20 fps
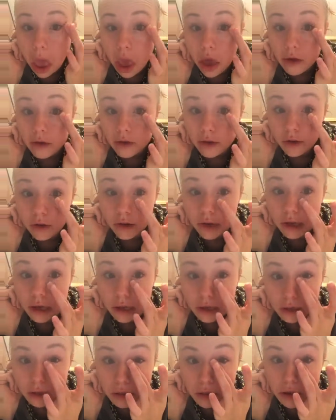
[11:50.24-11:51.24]
so you can't
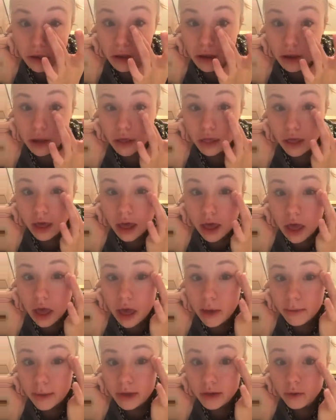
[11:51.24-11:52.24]
see
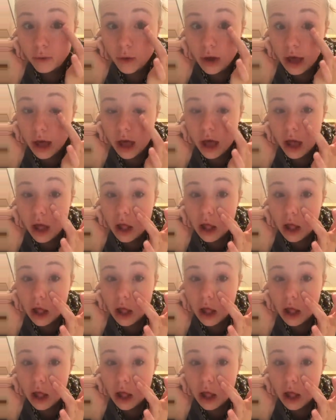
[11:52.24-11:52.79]
them as well.